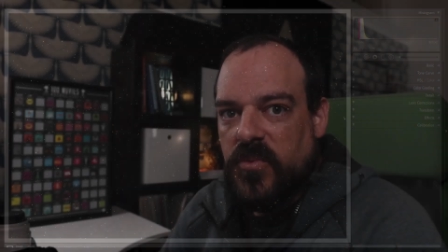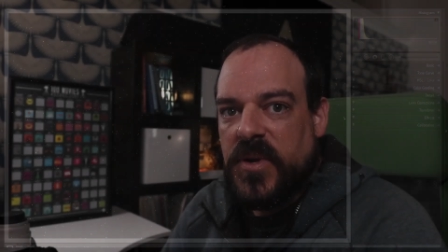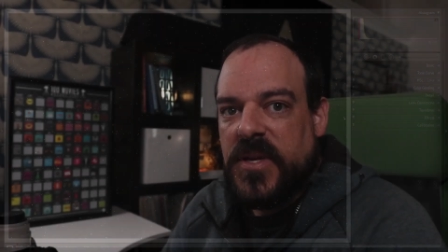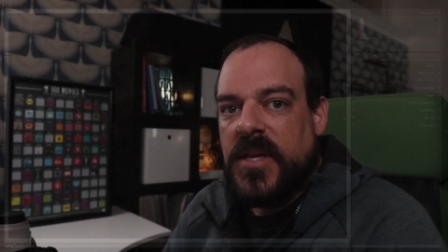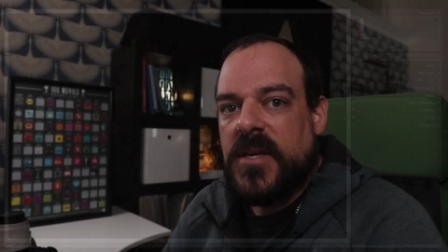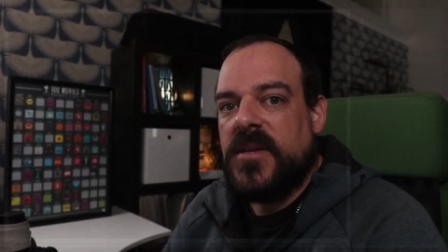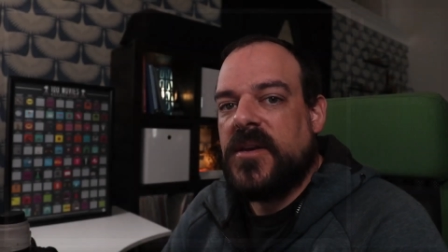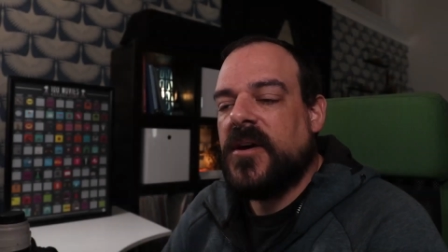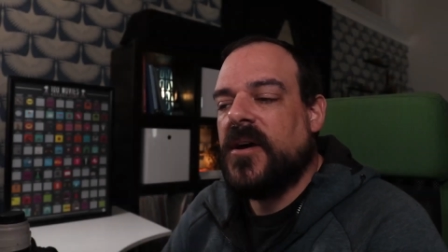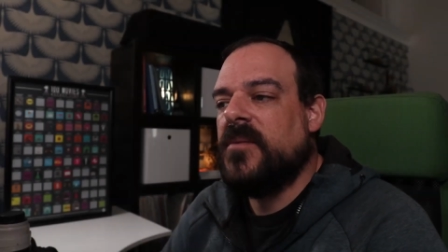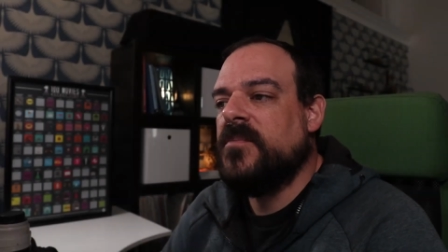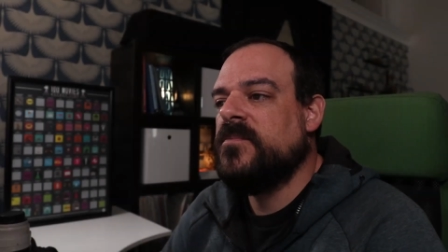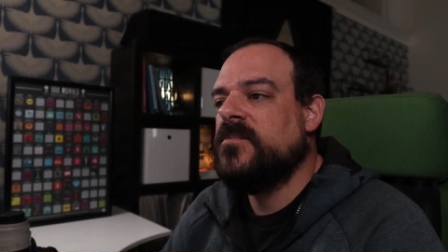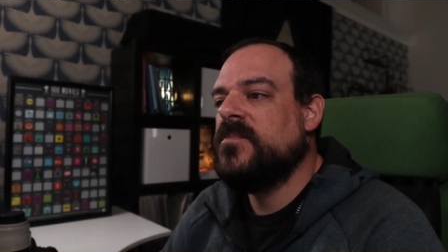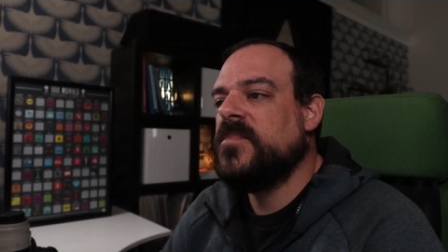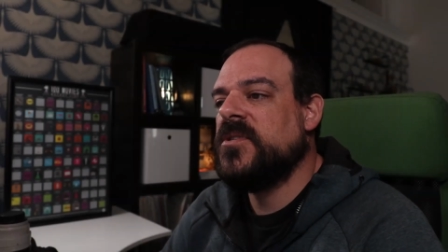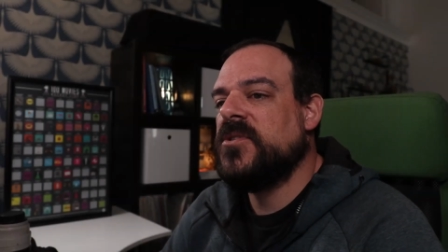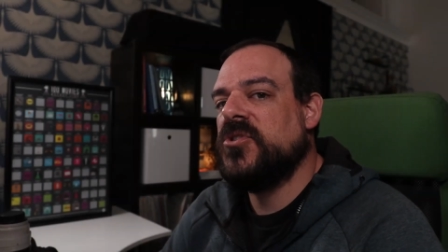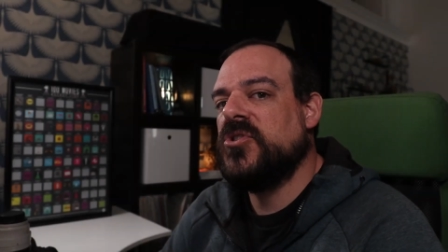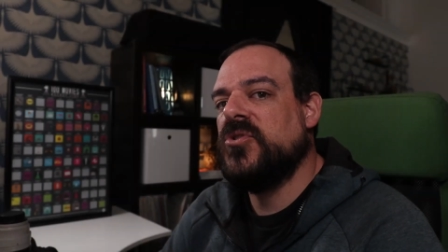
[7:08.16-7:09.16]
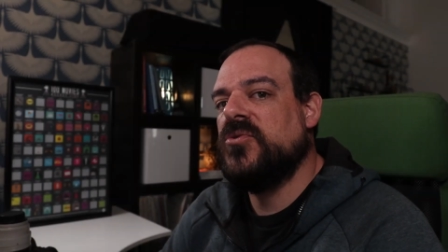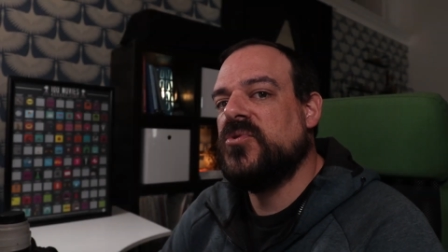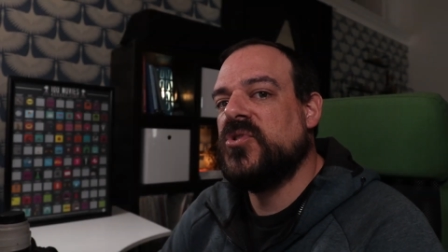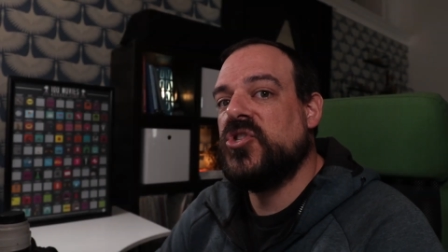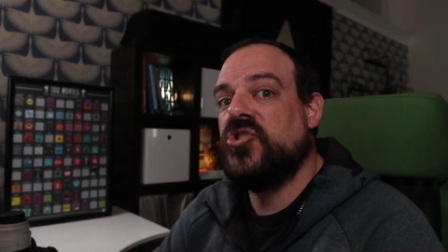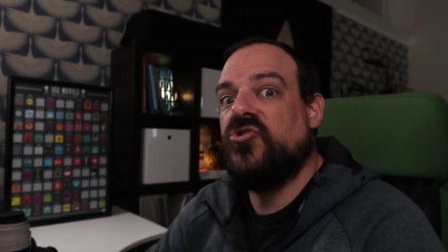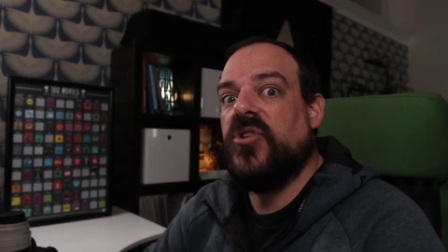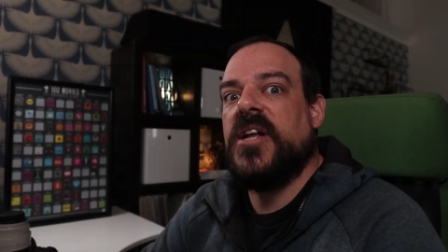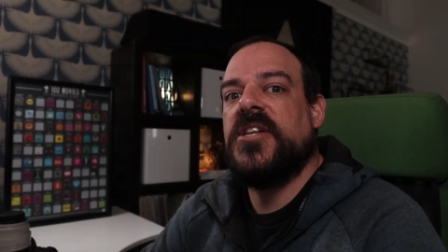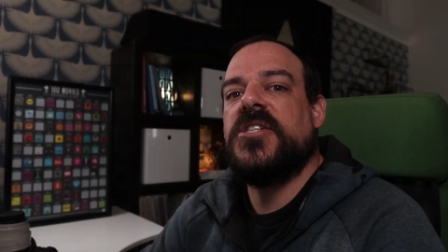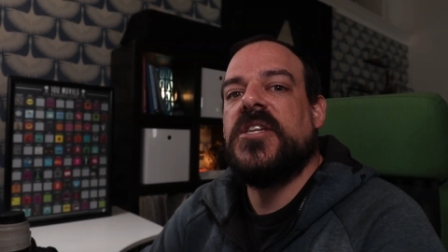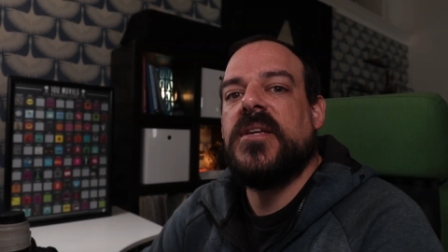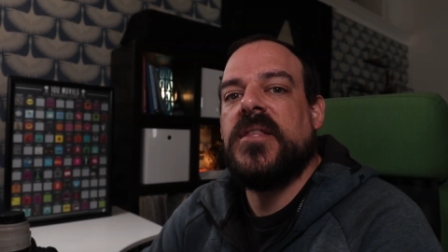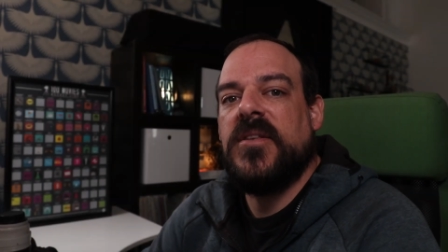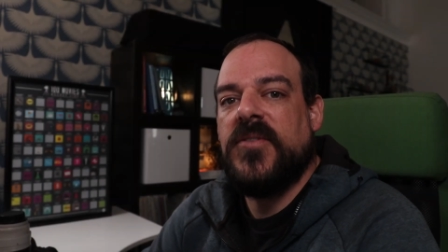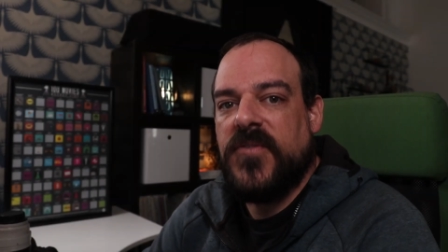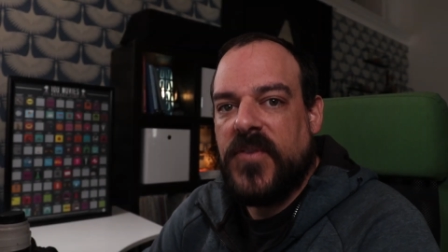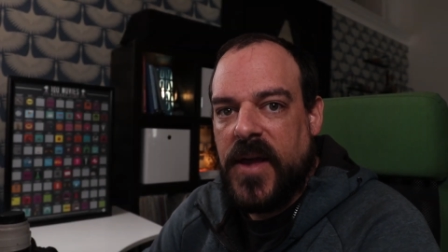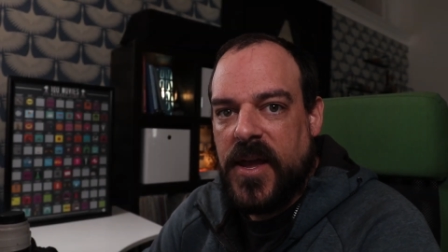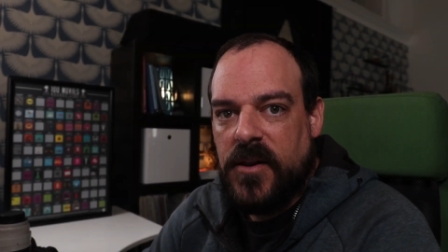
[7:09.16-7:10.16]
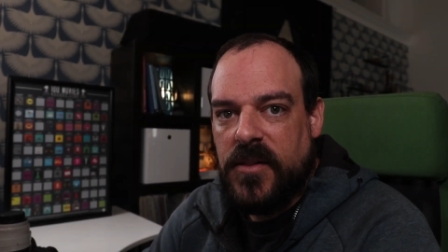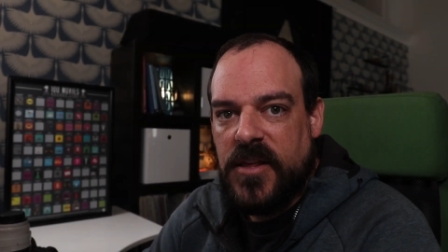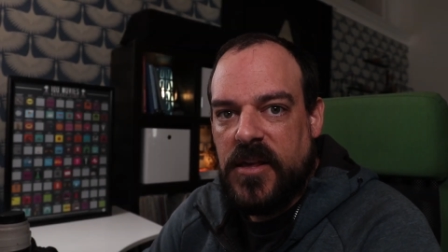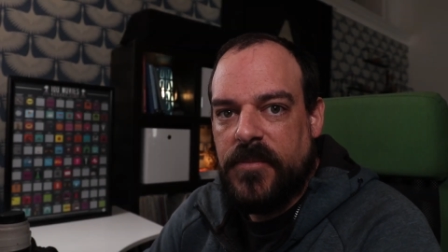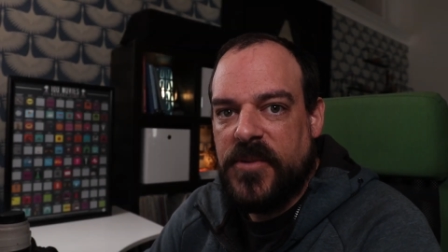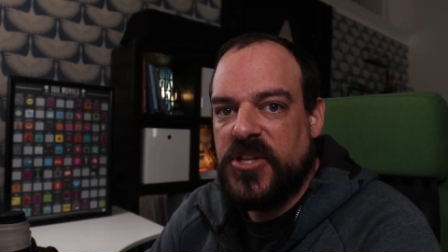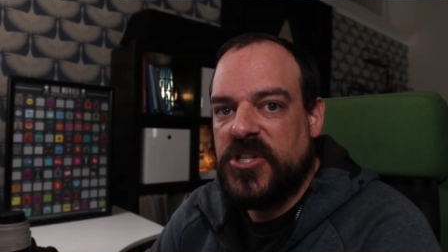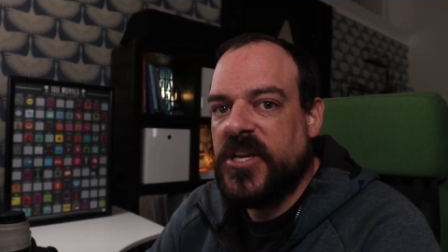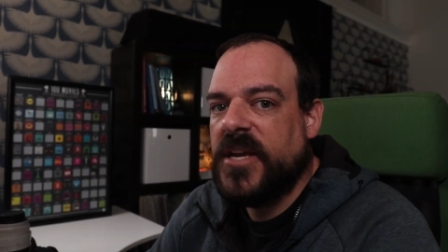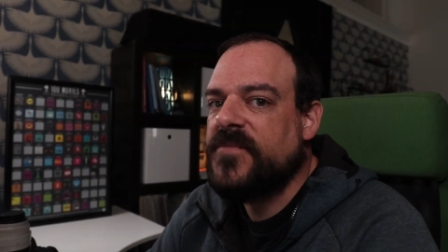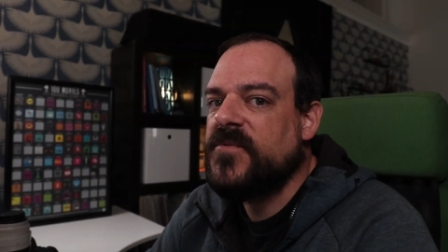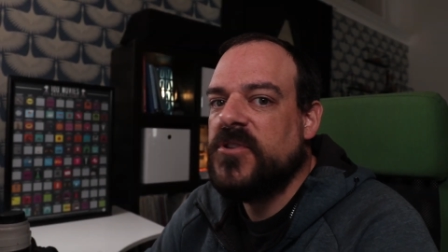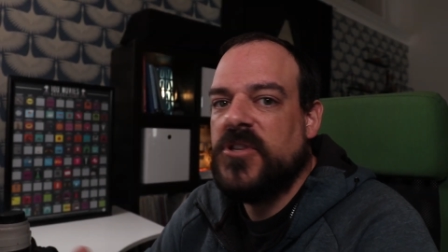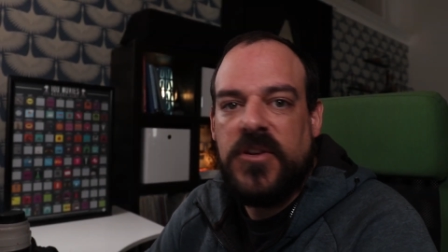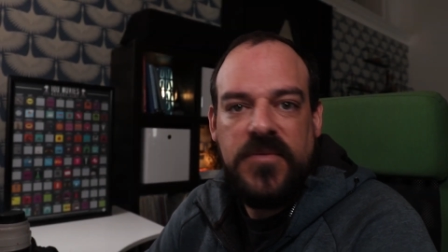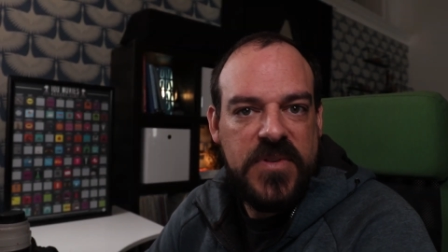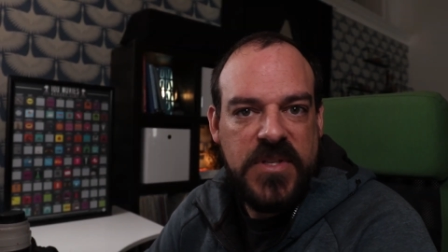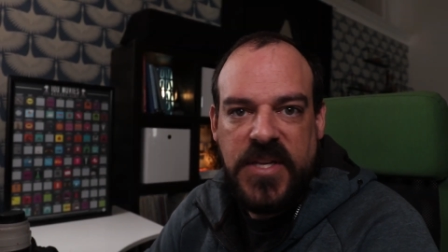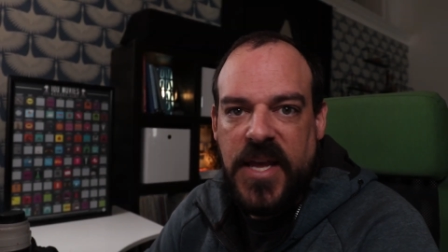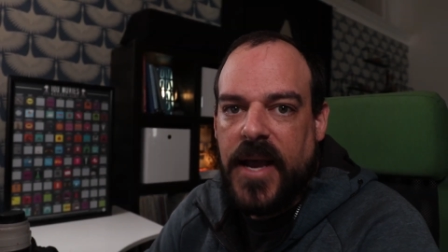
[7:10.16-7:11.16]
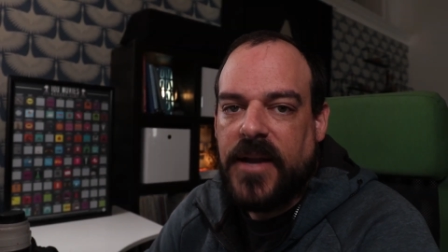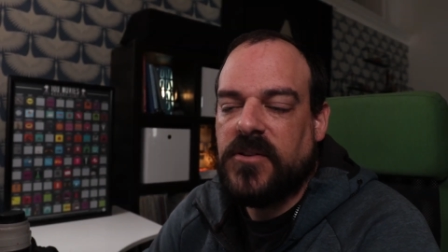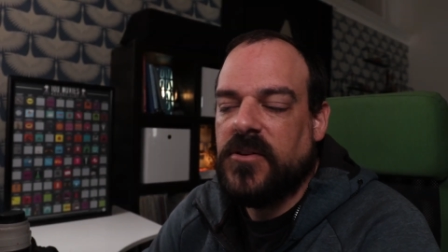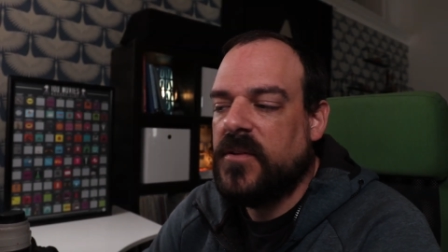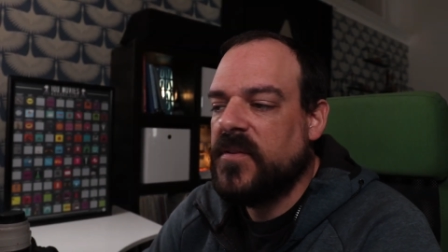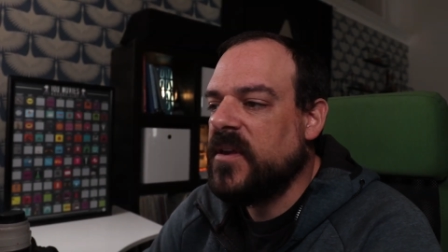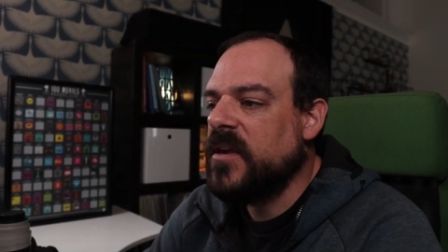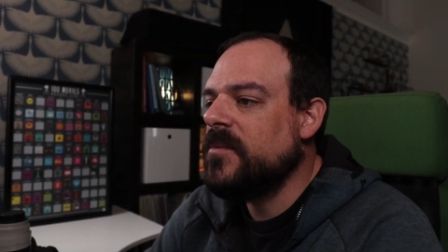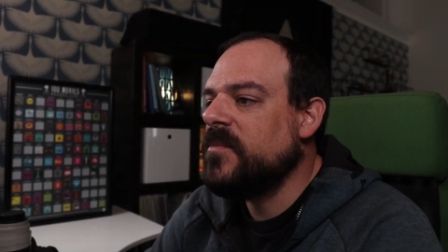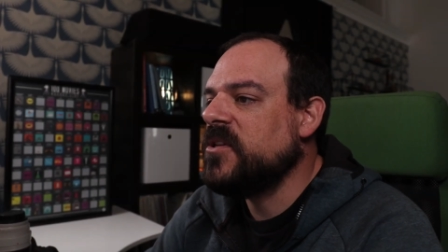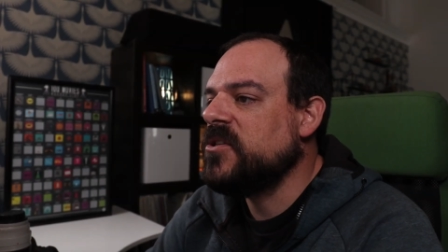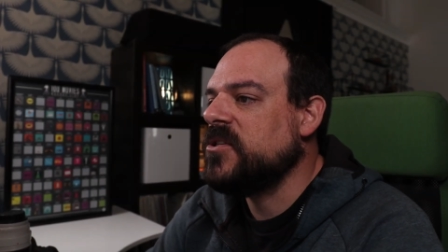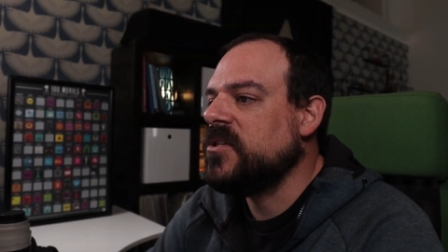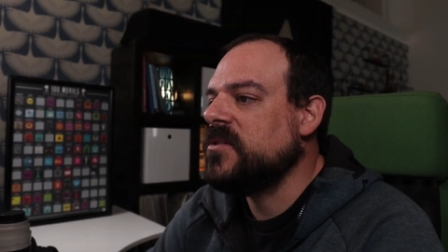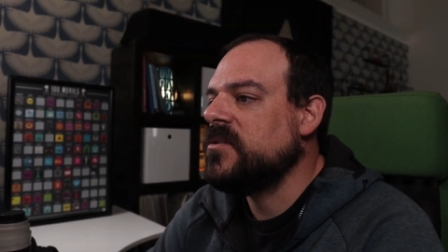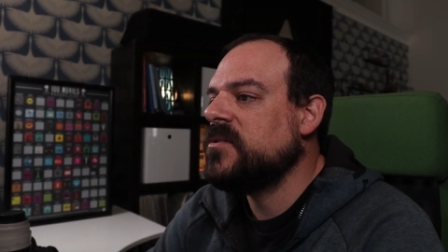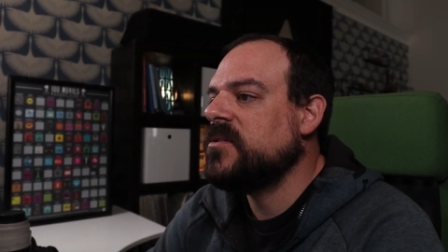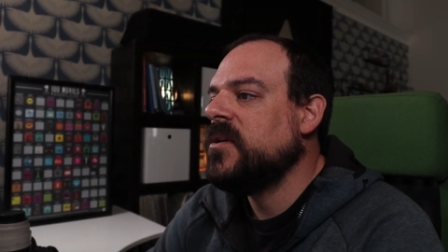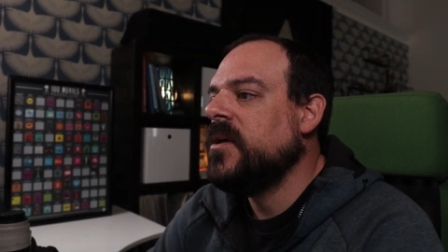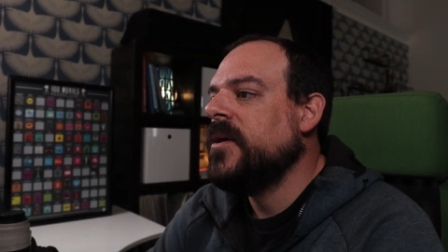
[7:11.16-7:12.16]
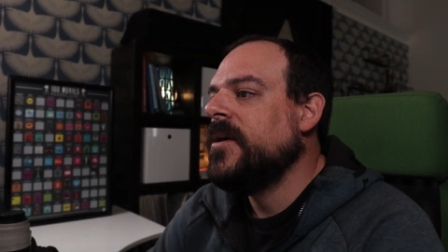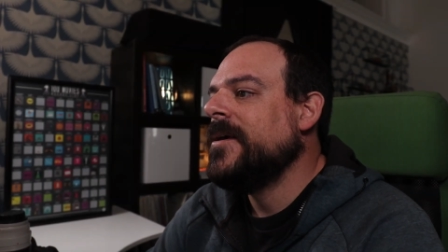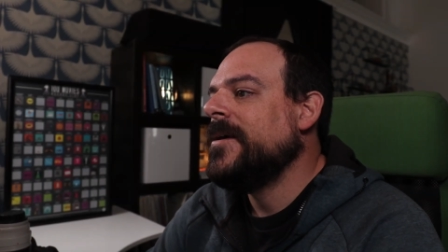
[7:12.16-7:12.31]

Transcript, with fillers: when it comes to stretching the final image after you've stacked all the images.